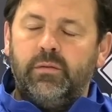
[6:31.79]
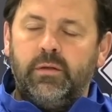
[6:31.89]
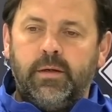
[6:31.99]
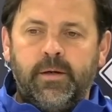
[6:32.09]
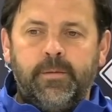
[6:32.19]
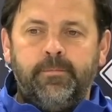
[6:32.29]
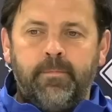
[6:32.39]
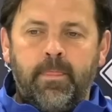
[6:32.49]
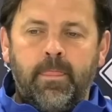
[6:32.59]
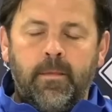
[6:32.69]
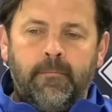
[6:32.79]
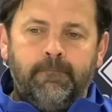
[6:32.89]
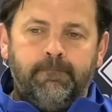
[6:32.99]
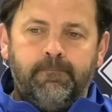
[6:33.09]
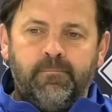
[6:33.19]
So
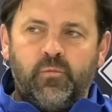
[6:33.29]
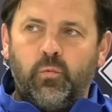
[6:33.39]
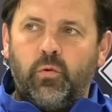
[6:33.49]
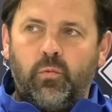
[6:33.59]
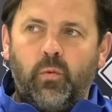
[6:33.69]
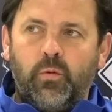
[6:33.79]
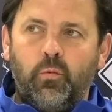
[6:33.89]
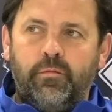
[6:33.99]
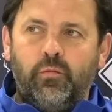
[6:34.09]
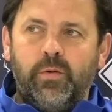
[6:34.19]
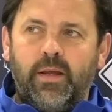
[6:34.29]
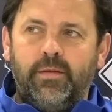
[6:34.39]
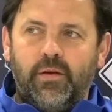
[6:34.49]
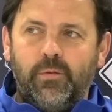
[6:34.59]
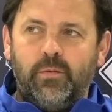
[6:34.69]
we're quite hopeful by the
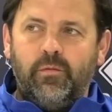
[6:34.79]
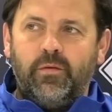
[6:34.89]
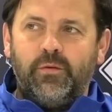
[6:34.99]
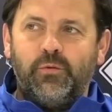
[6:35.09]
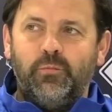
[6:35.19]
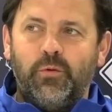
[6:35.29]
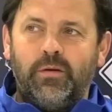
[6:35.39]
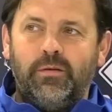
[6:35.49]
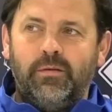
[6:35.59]
end of the week we've got some more